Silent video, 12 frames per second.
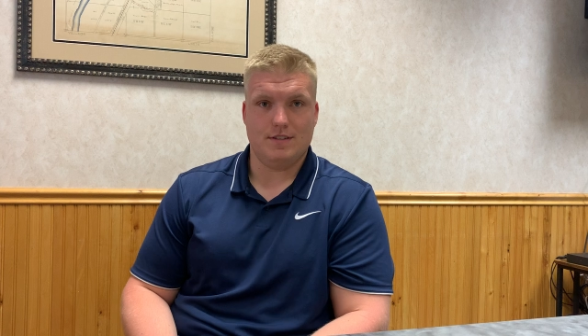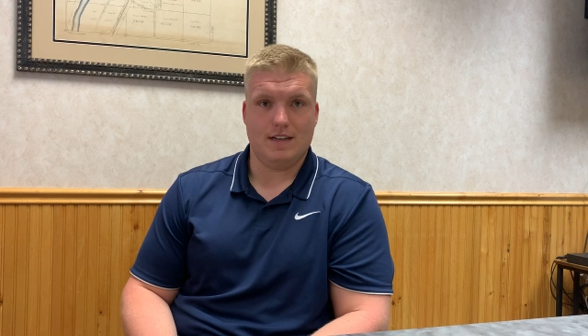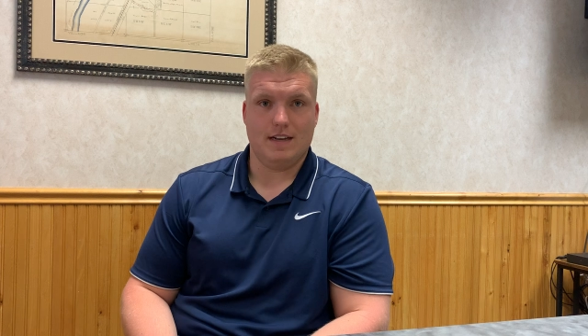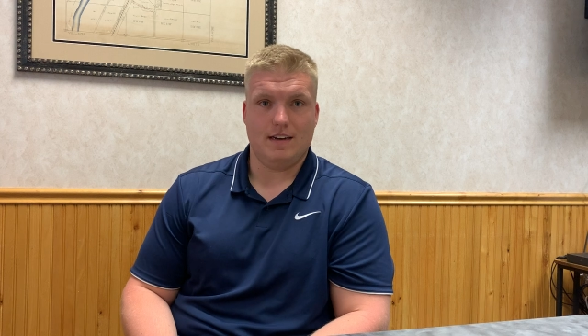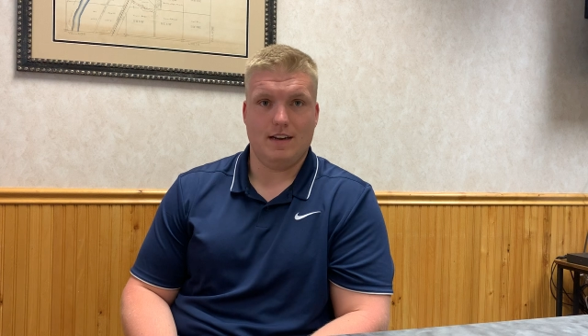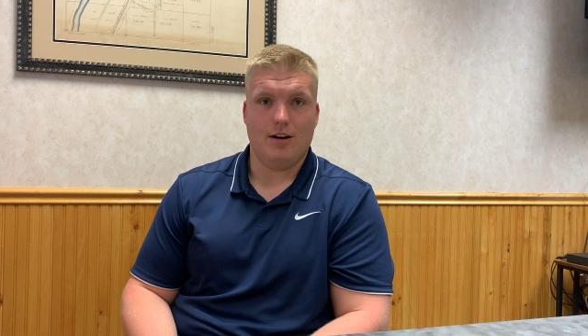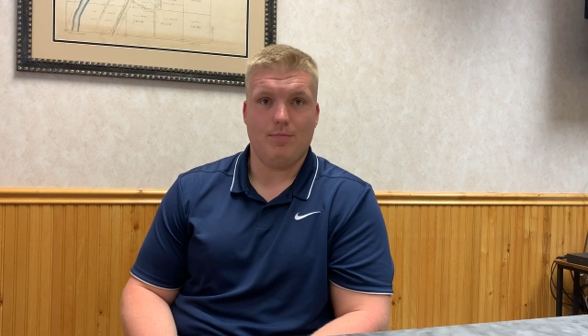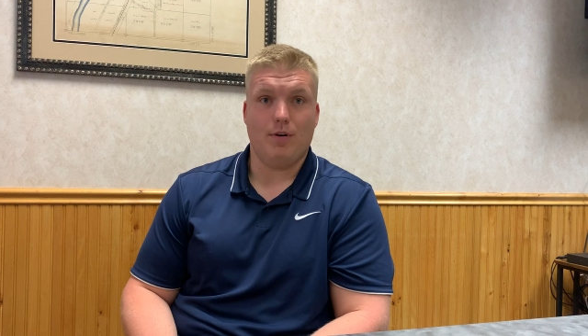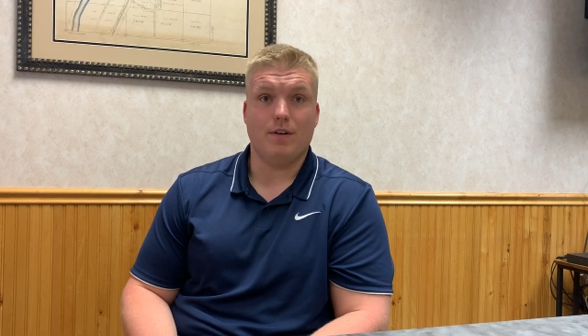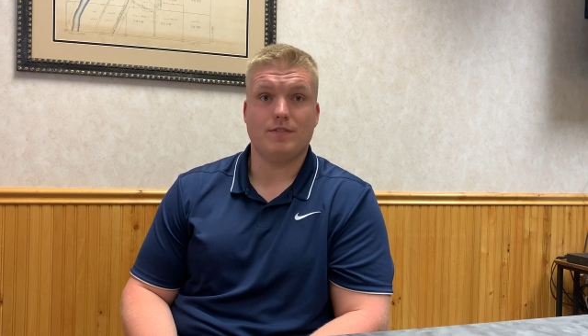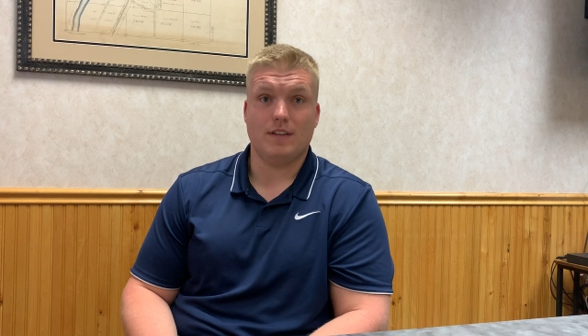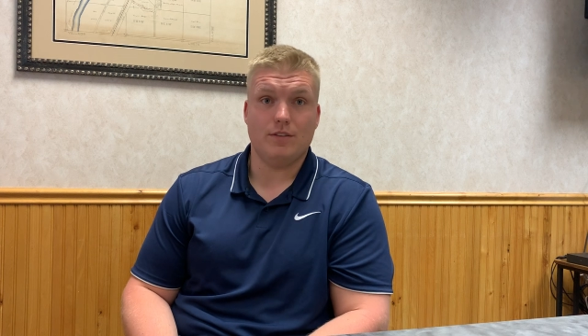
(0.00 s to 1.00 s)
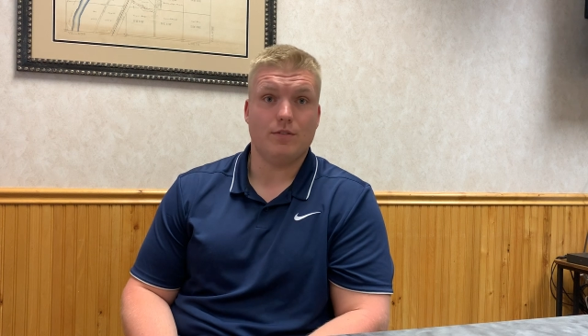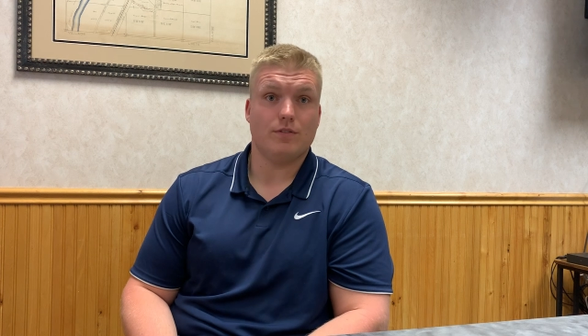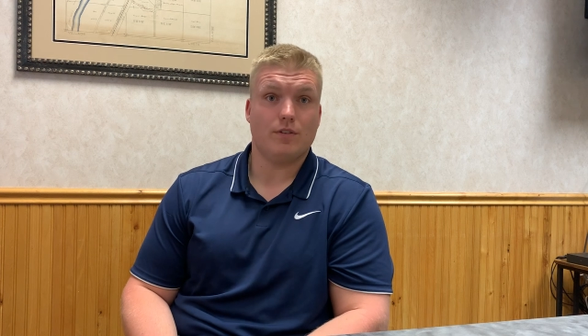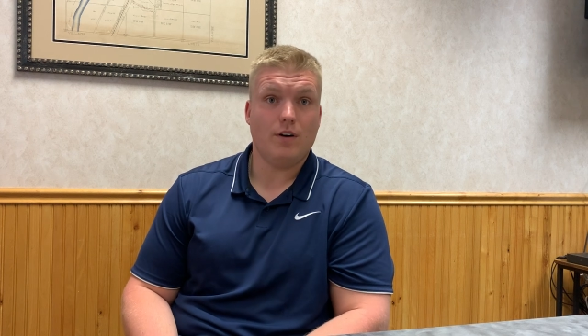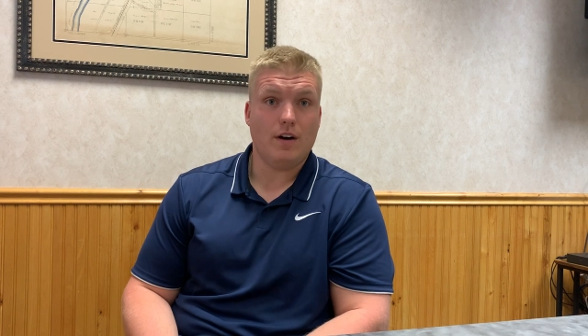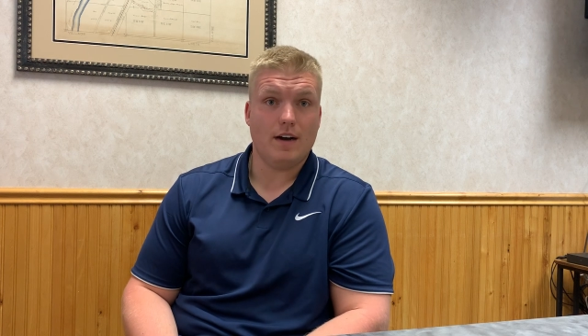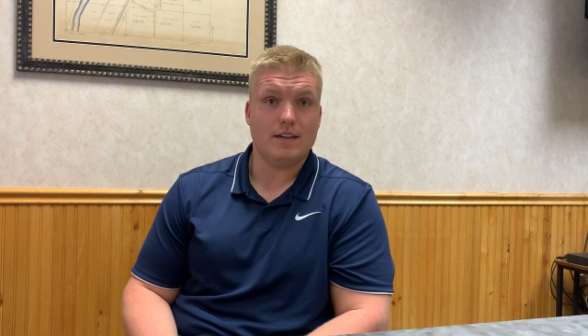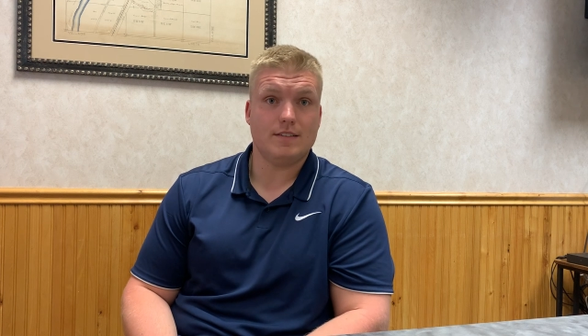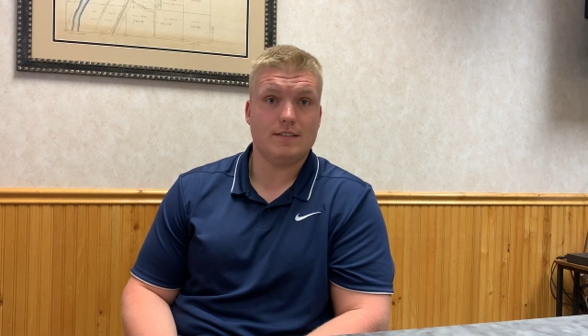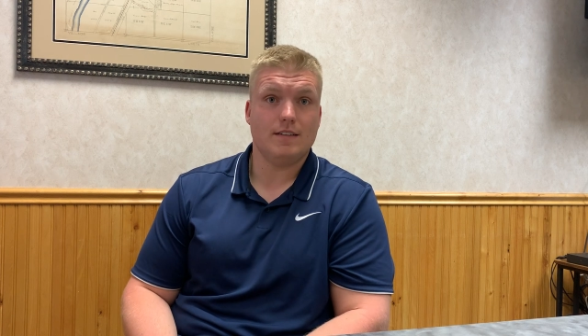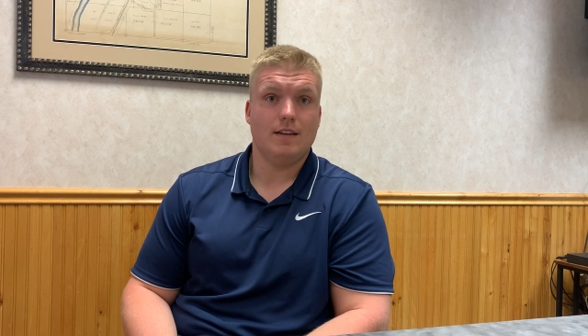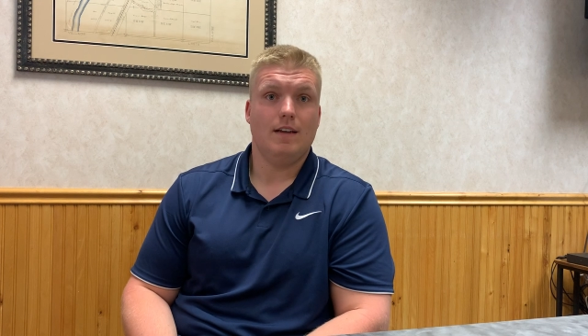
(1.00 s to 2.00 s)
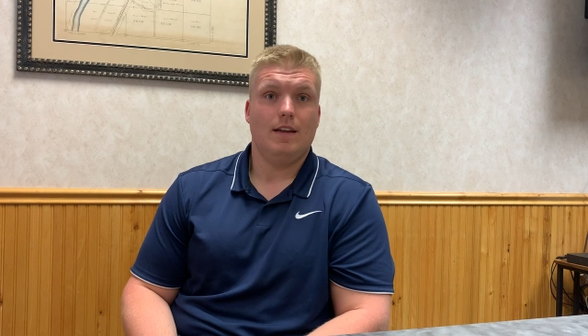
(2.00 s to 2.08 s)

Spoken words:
that can help offset those costs,